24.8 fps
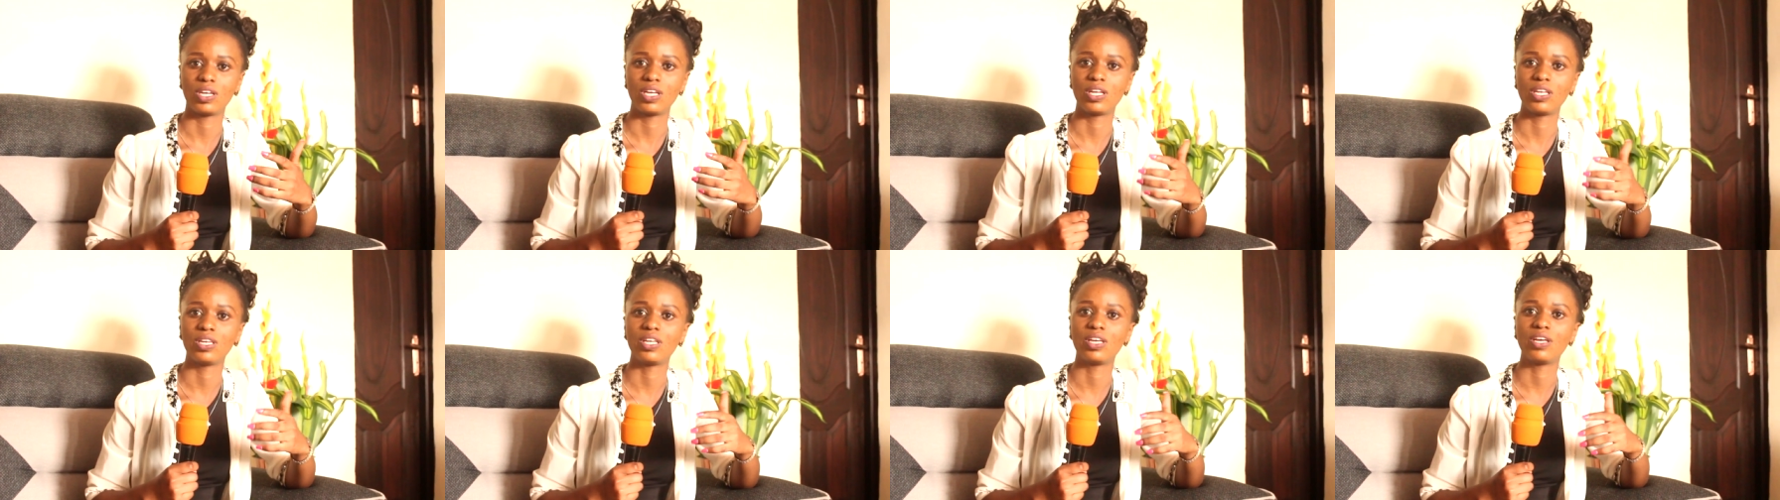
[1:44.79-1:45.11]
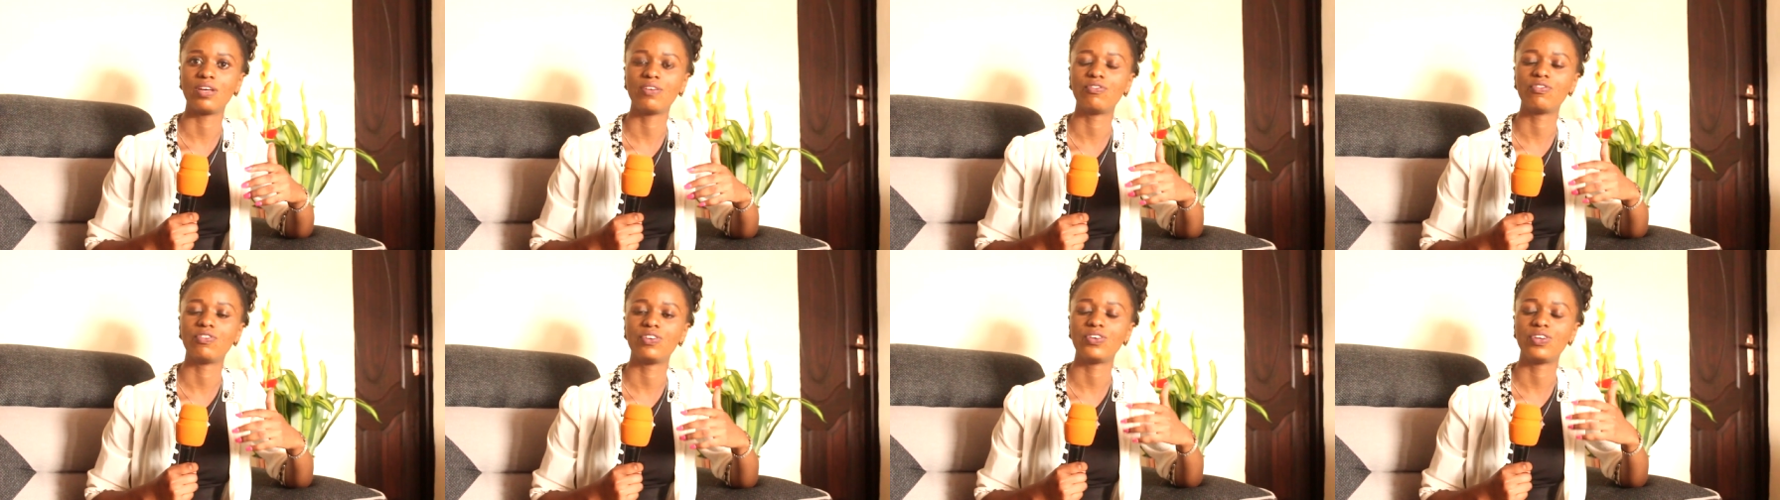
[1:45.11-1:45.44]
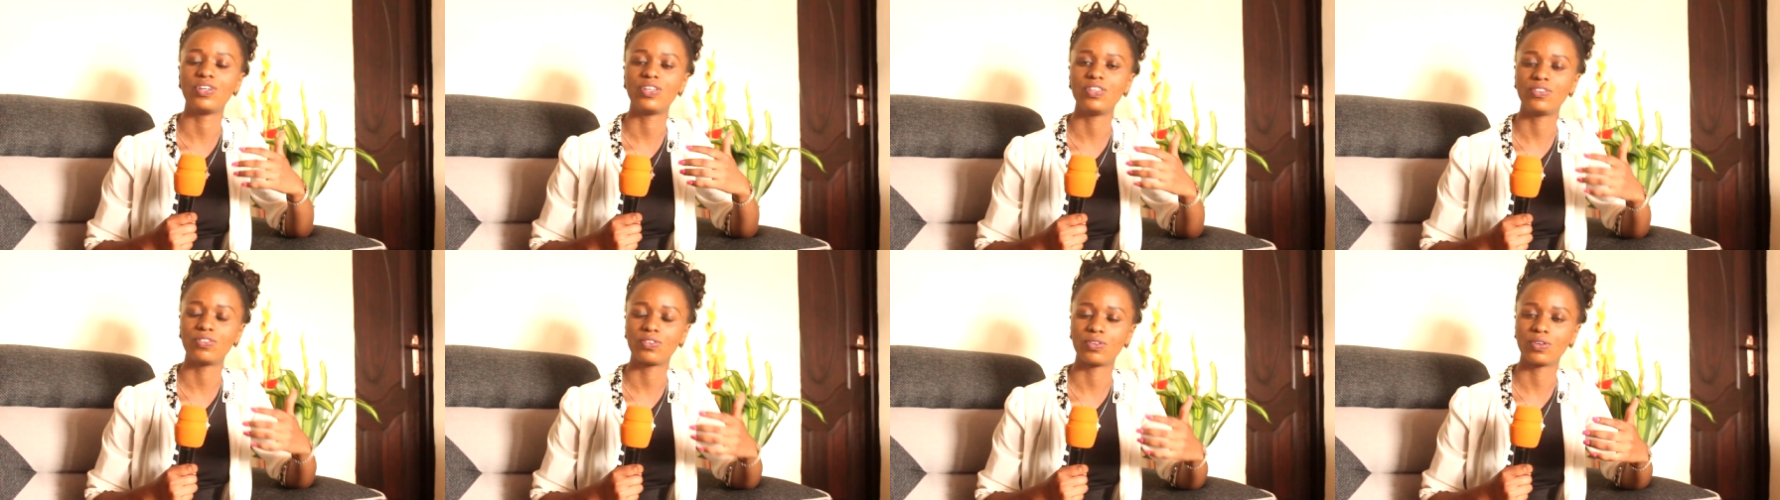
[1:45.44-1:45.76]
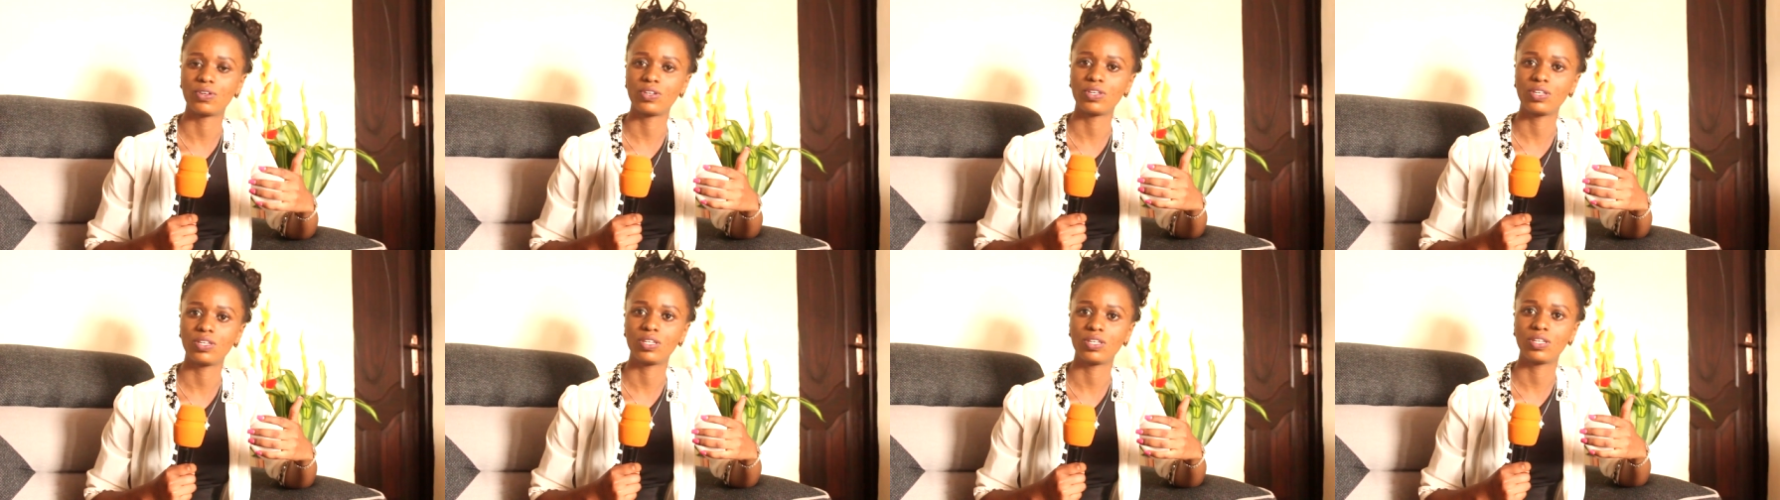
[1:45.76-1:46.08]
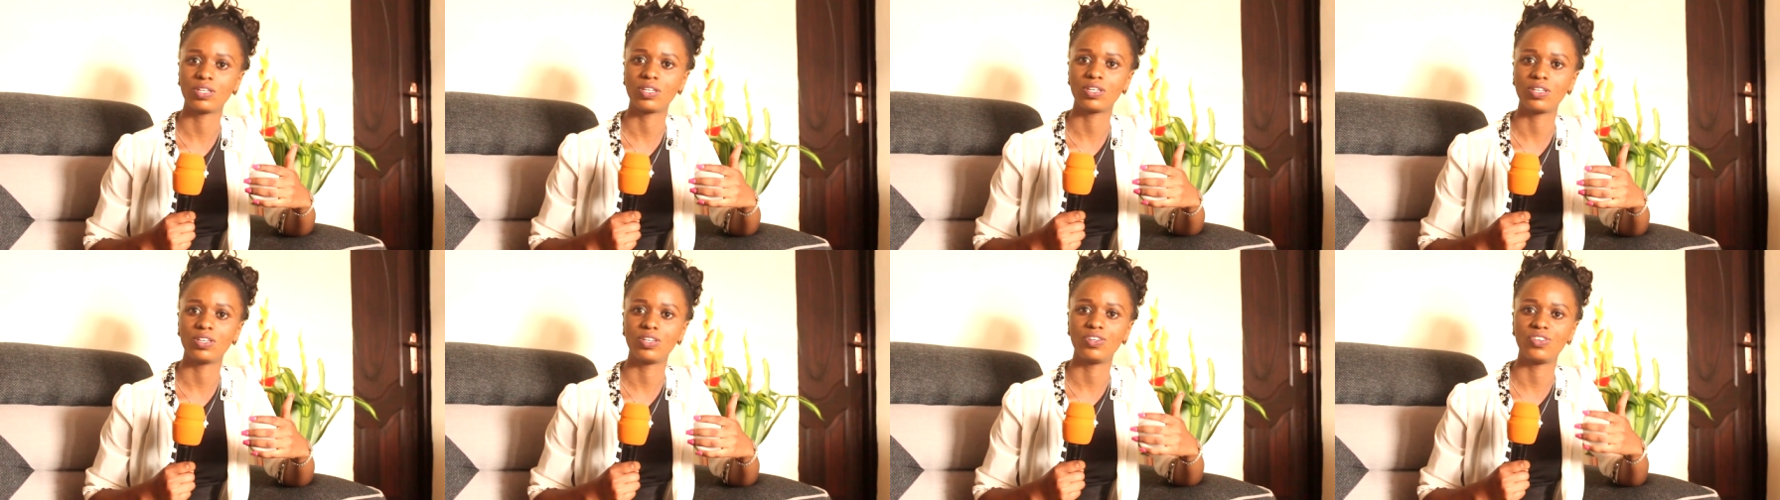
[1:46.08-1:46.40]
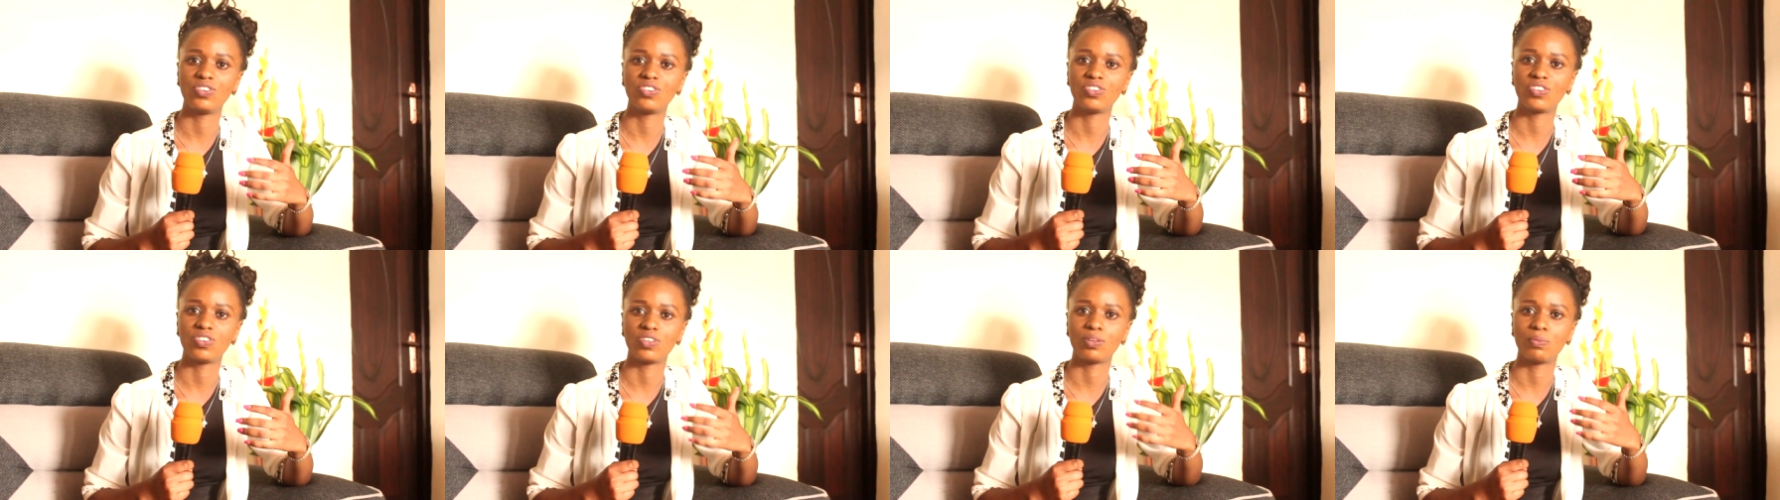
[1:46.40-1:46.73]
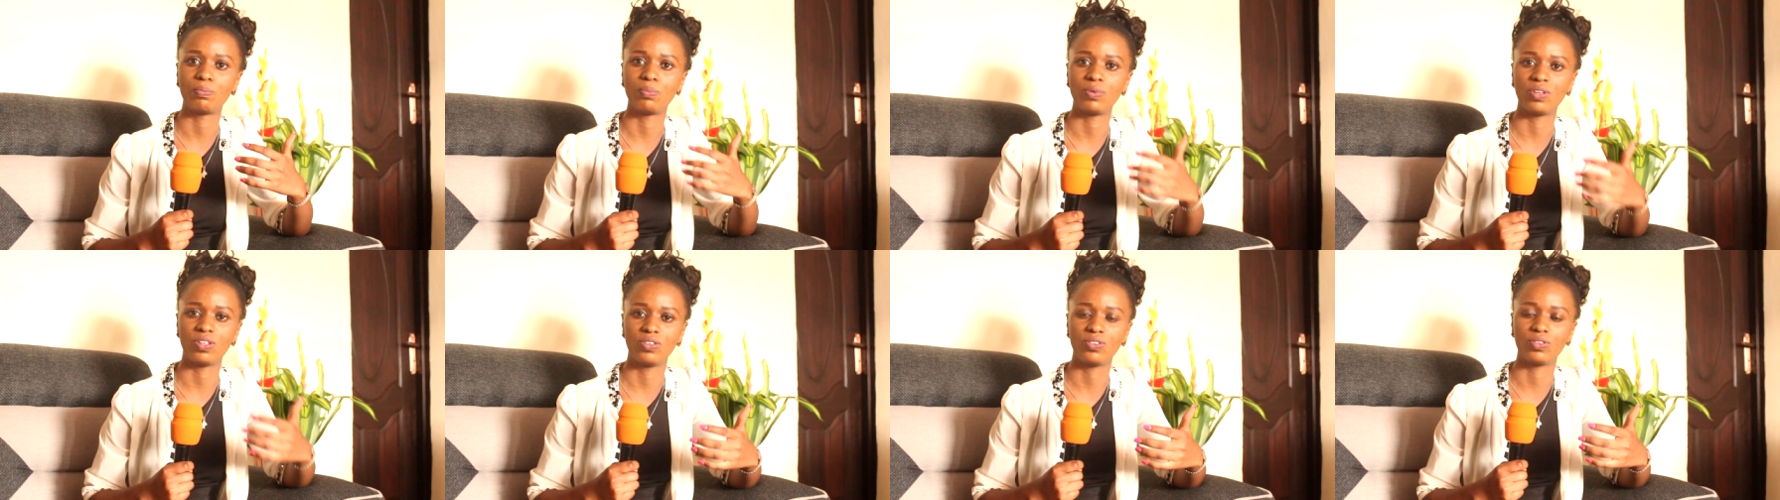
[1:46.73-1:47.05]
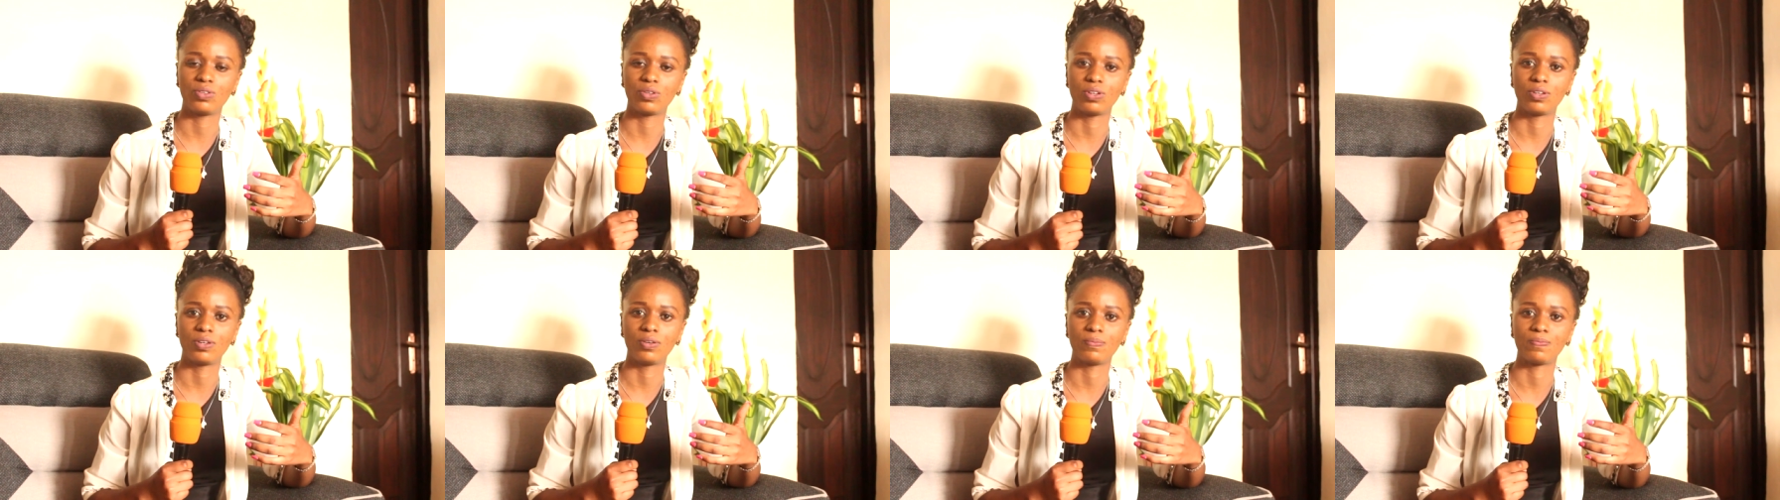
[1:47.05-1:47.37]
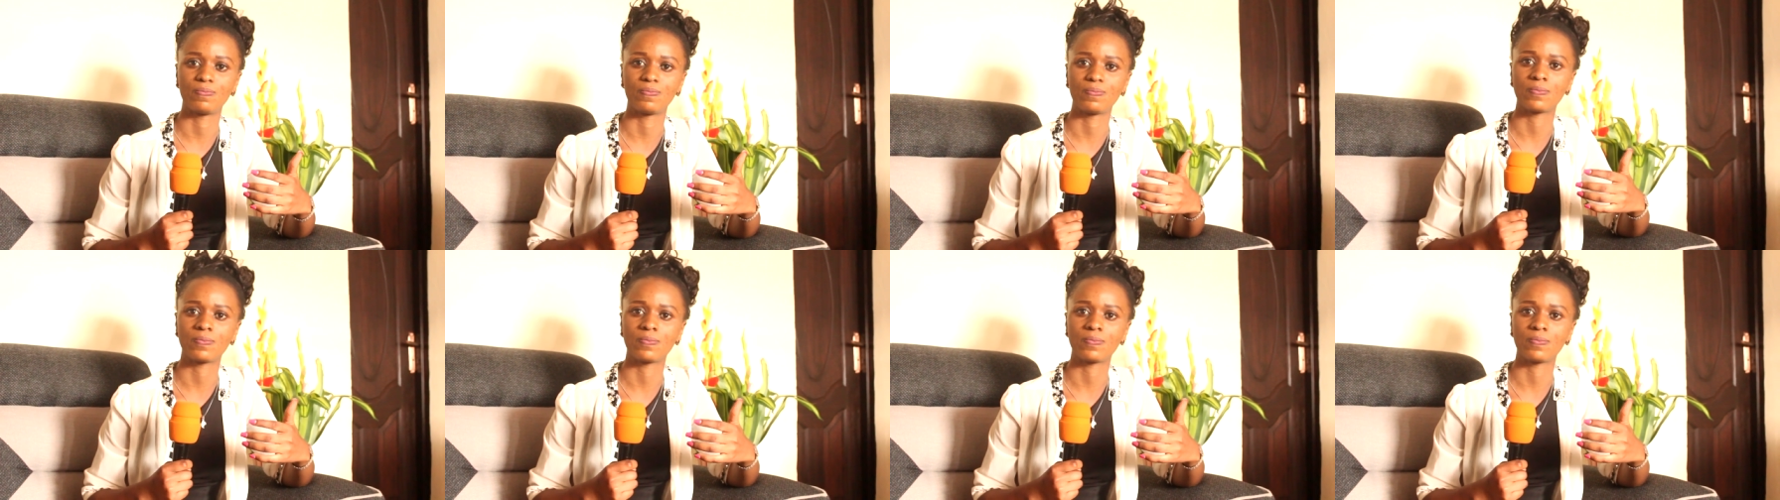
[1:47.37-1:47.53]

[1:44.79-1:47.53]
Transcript: and every lesson teaches a person.